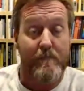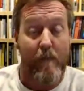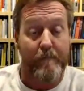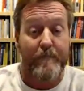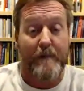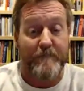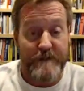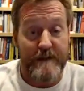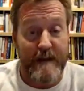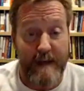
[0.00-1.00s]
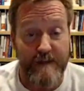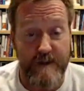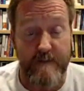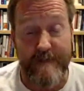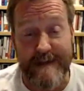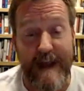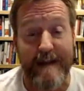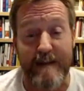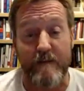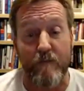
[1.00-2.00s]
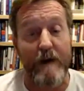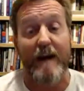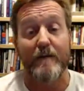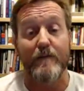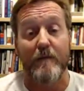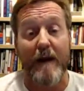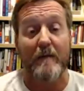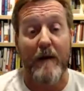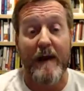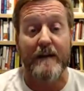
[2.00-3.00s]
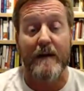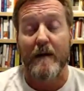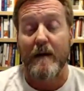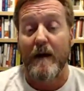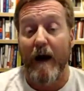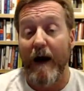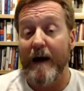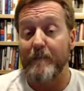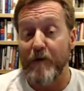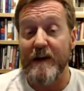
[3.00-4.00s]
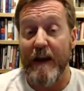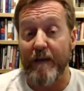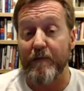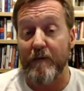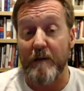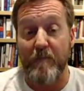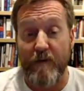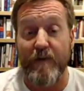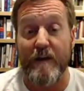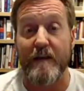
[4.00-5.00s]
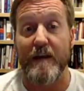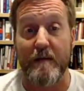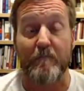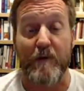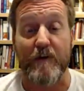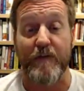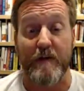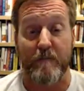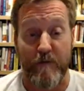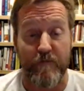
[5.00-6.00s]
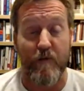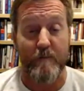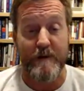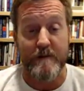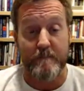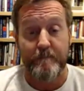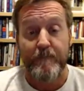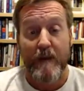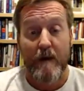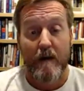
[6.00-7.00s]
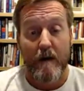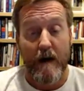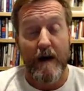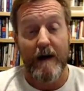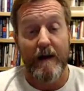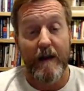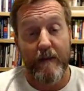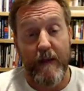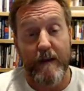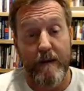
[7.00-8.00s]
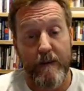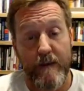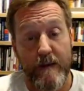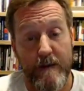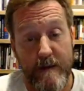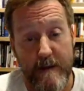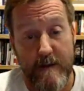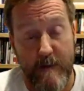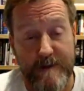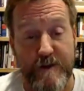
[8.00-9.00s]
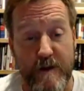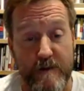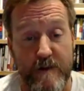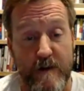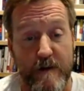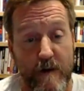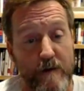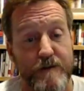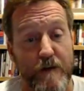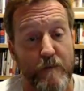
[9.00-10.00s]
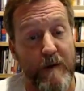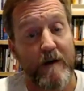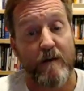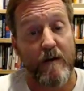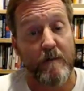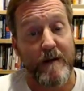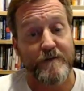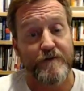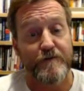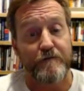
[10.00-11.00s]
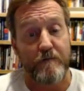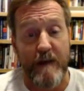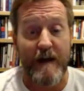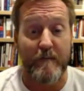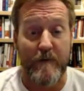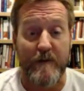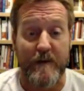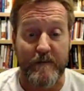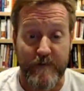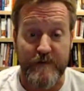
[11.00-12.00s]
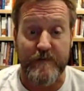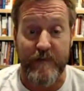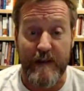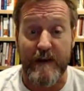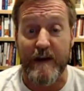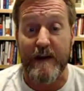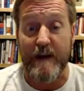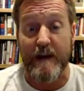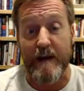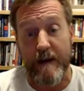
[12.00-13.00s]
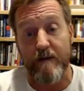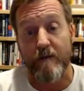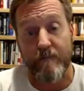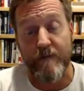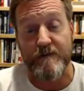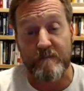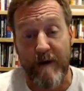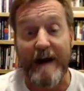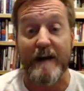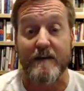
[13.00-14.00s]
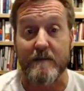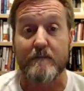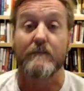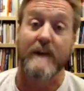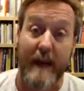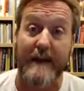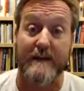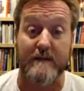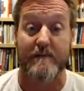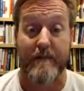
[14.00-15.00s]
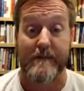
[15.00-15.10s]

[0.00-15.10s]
representation of exactly what I would recommend. I put together a perfectly imperfect performance. And then the question goes on, also parallel measures, reliability versus validity, and error versus bias. Yes,